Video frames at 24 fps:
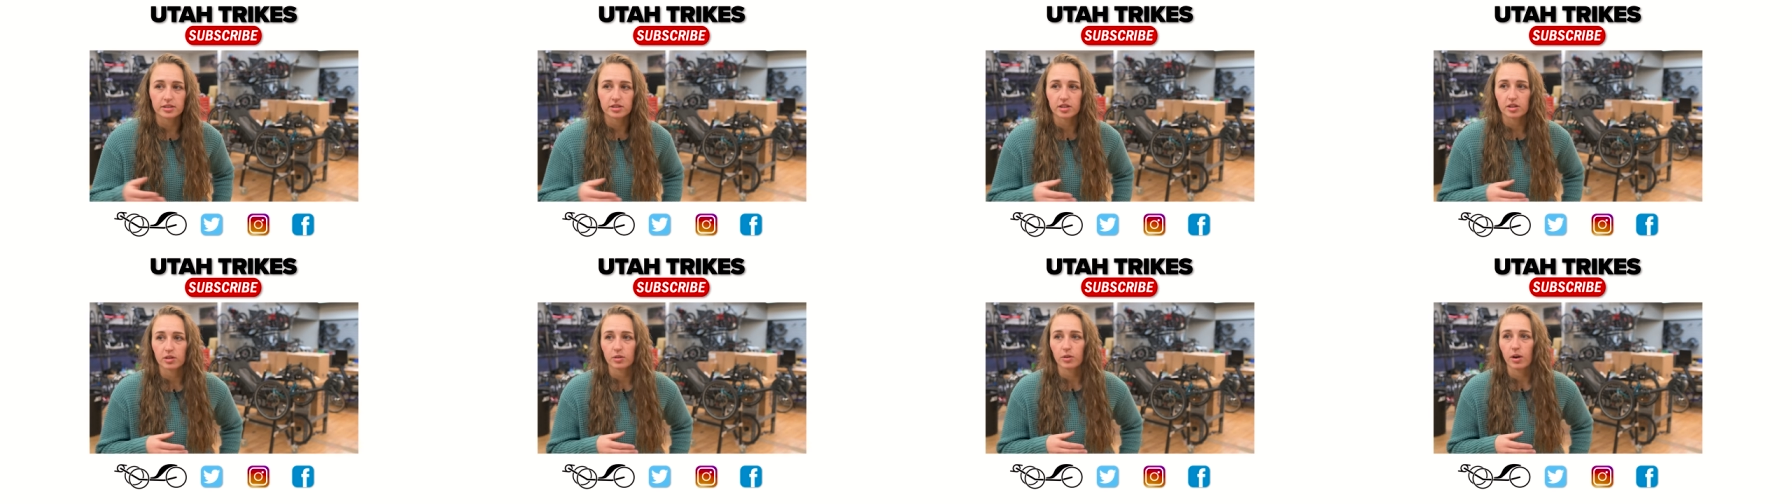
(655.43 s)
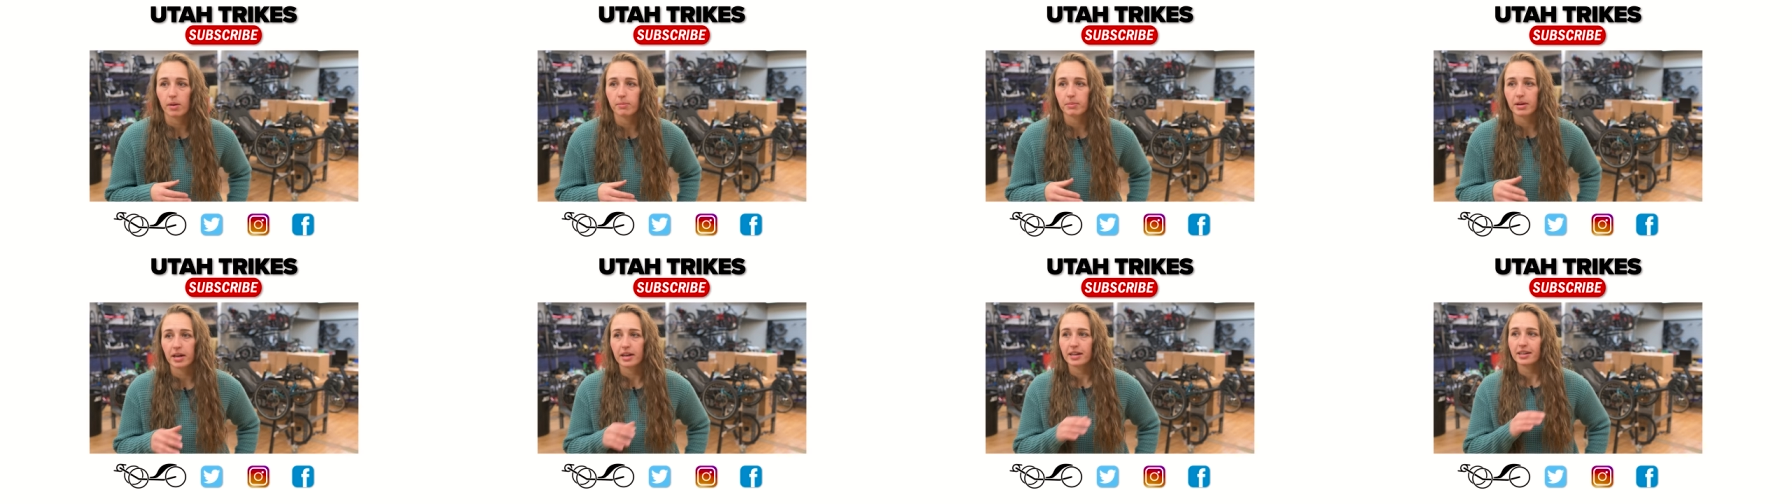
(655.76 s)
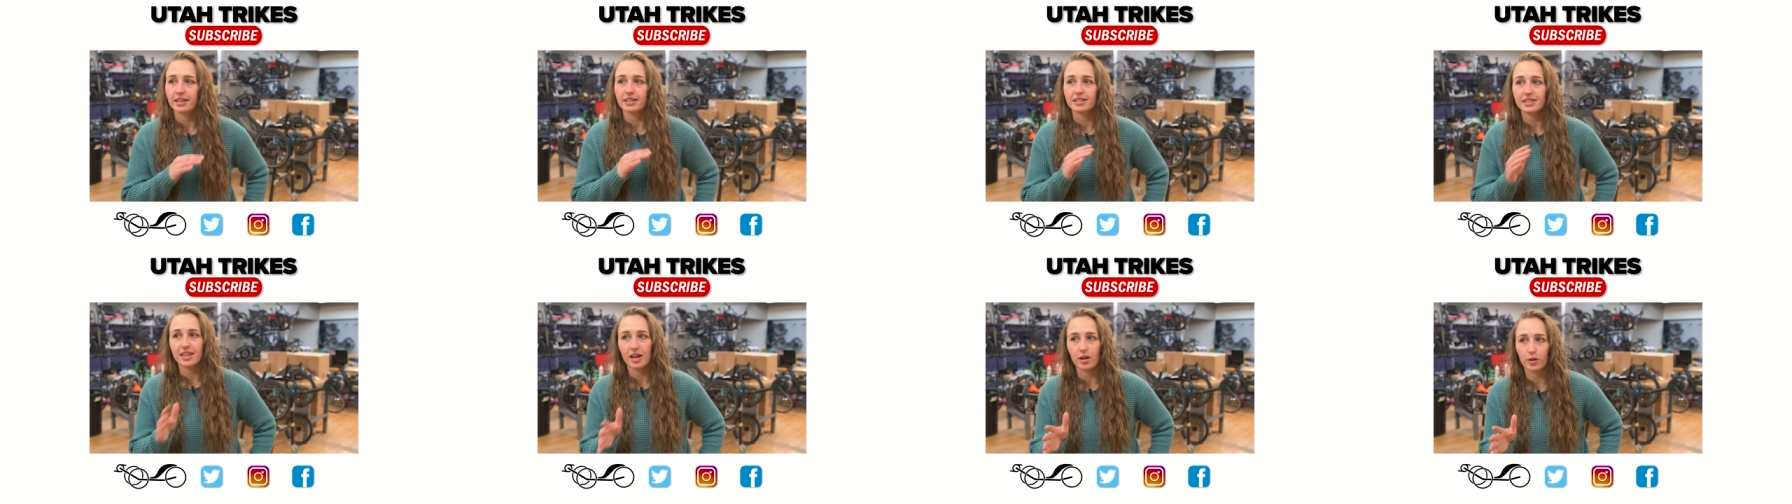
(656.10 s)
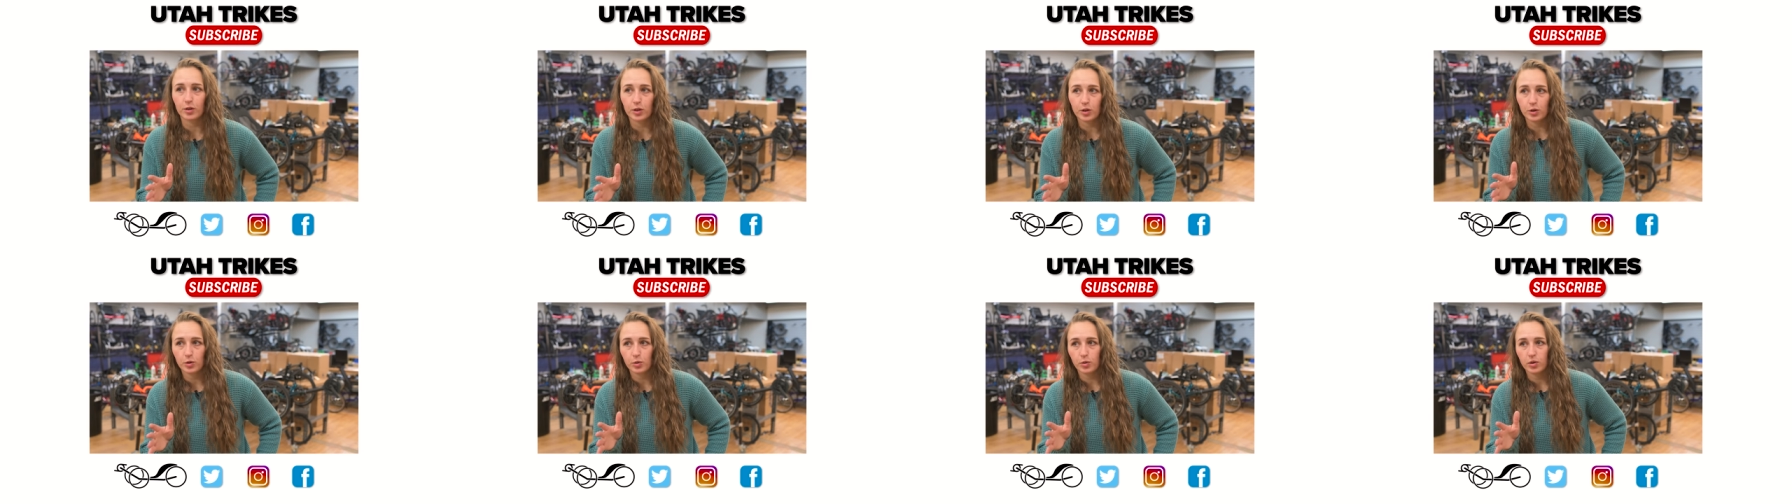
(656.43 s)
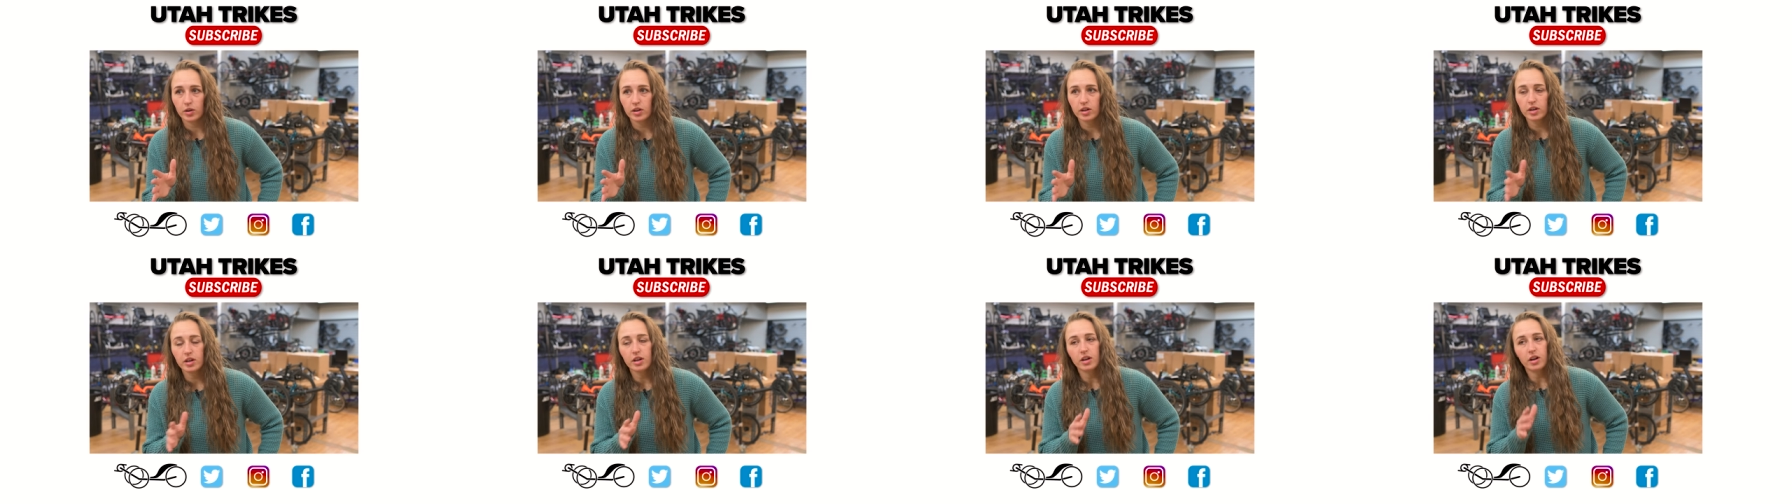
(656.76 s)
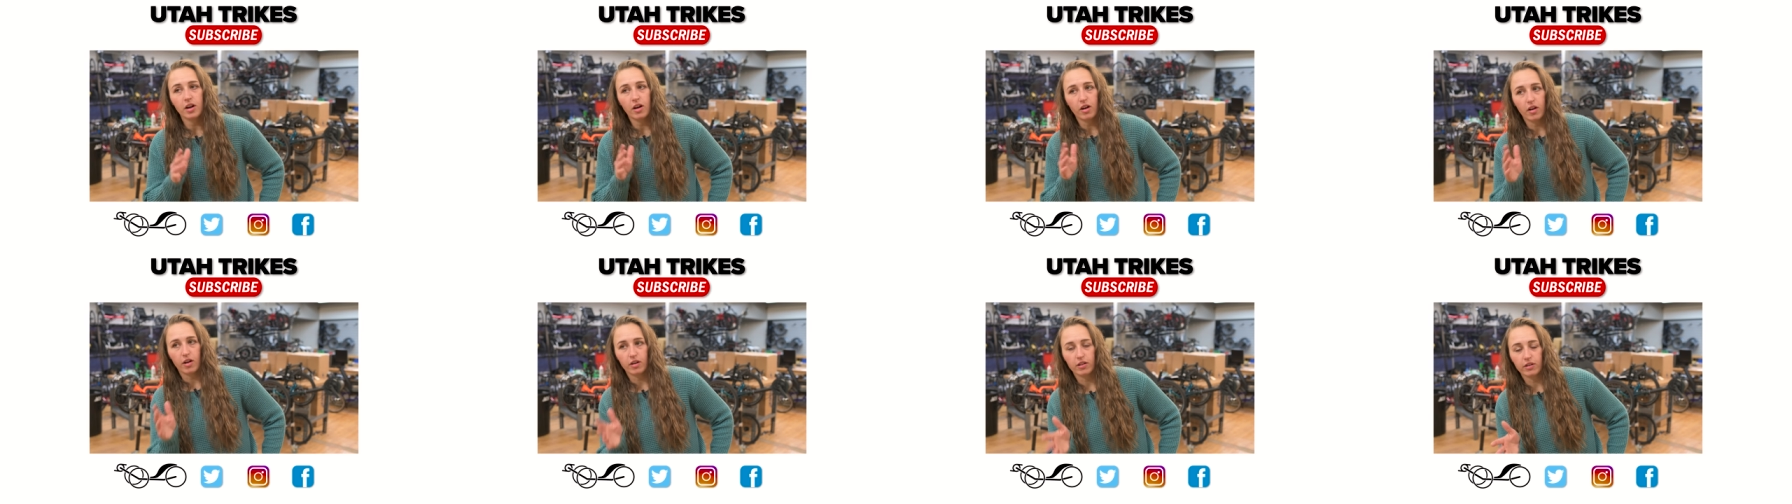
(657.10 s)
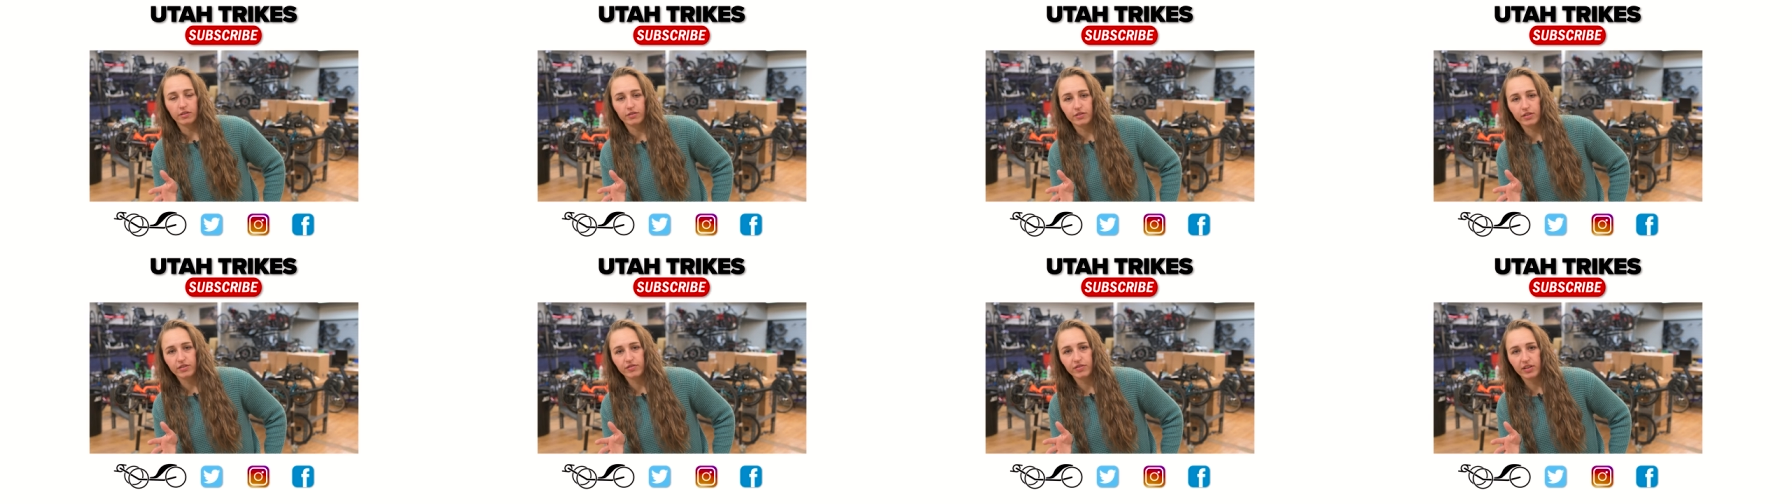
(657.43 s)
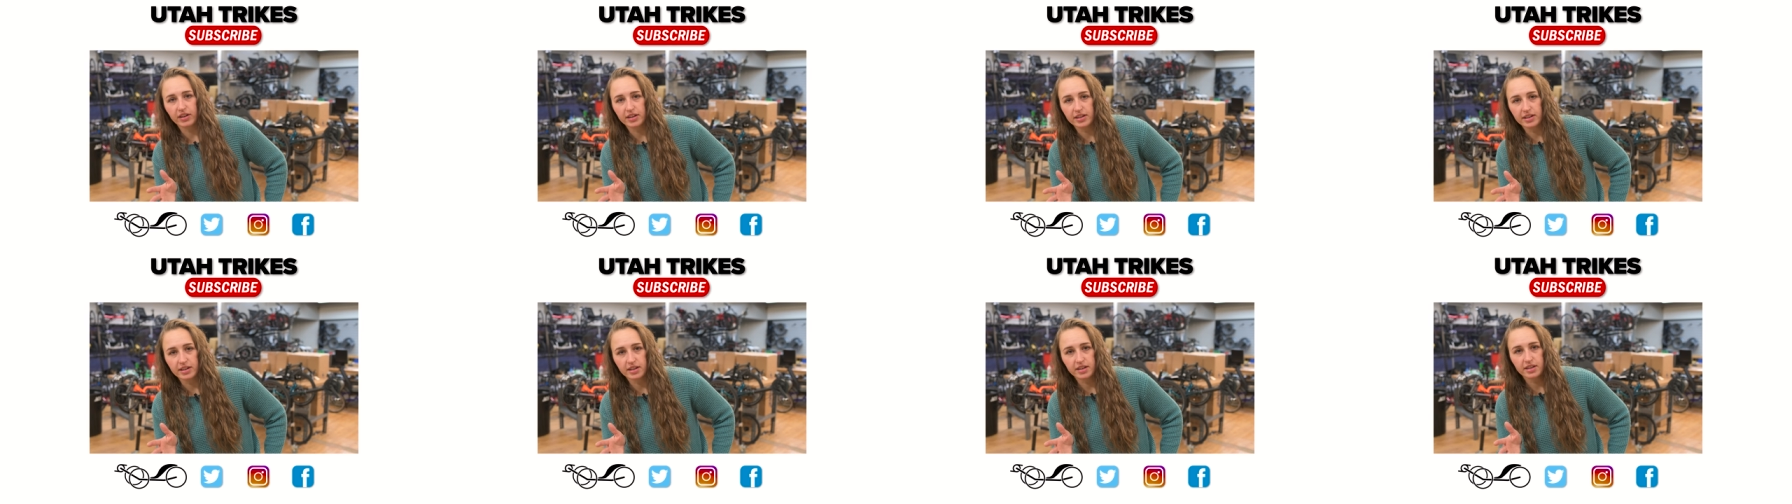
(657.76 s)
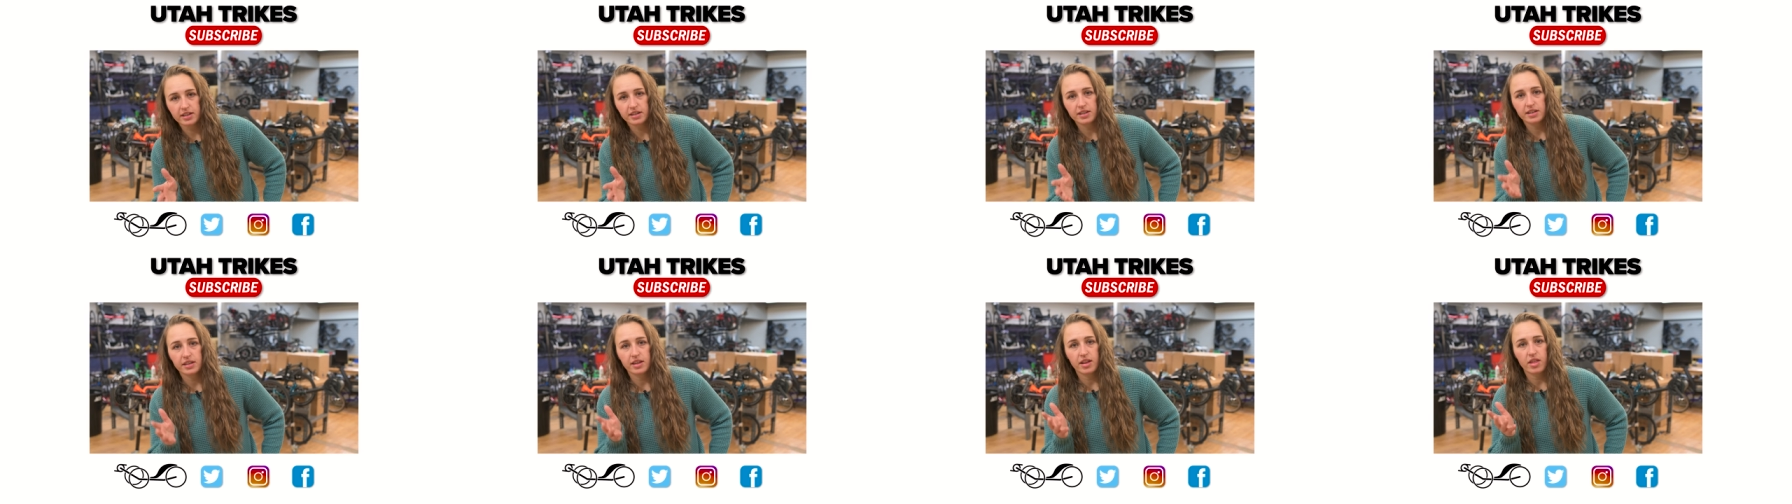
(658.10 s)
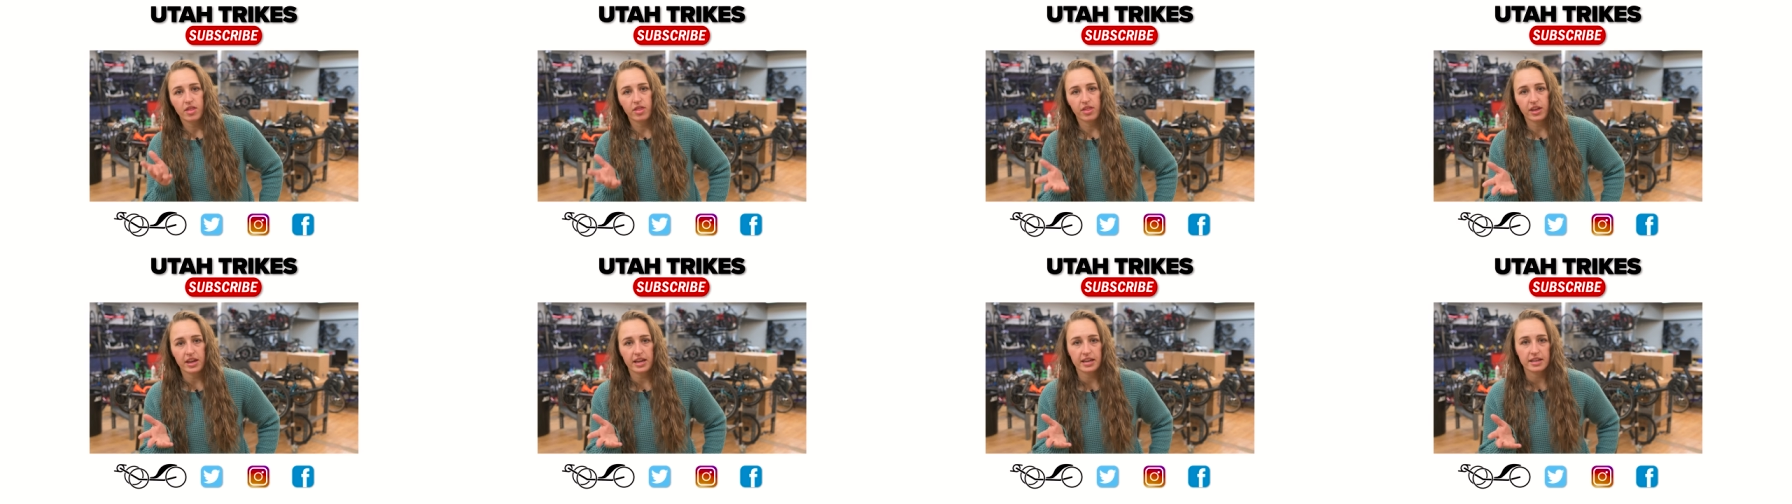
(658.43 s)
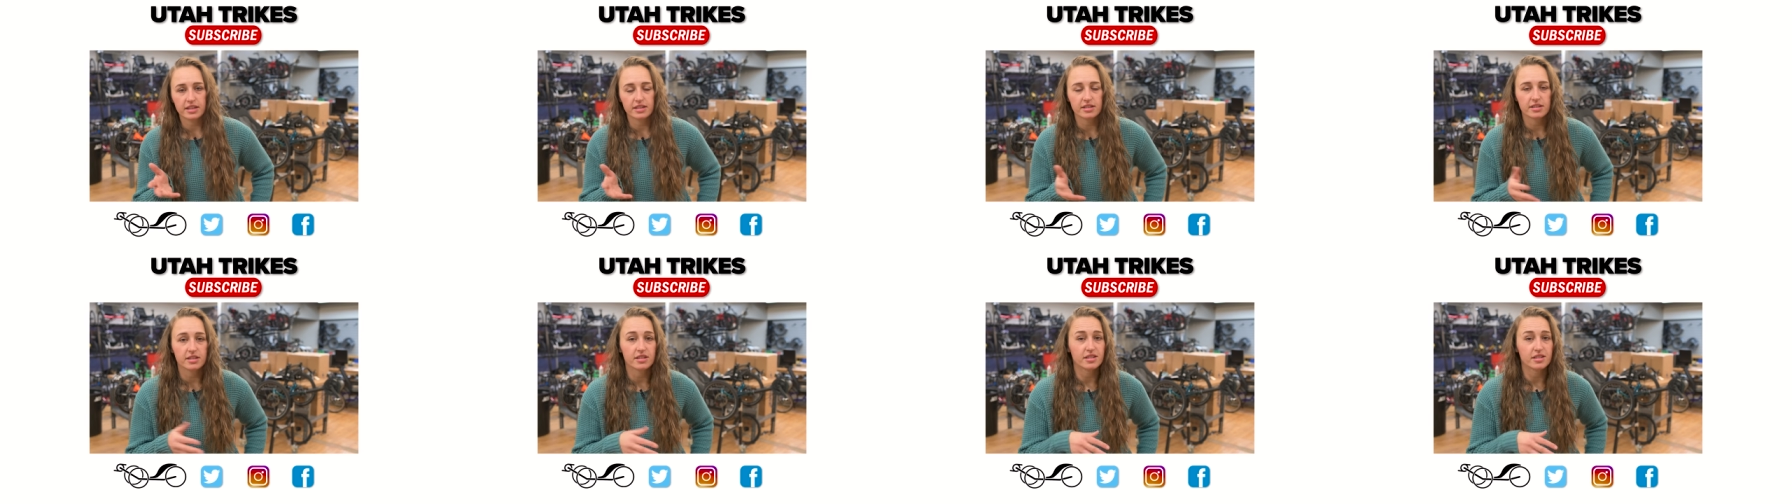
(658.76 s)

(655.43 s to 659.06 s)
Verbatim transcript: So I'm not gonna tell you all of the fun things.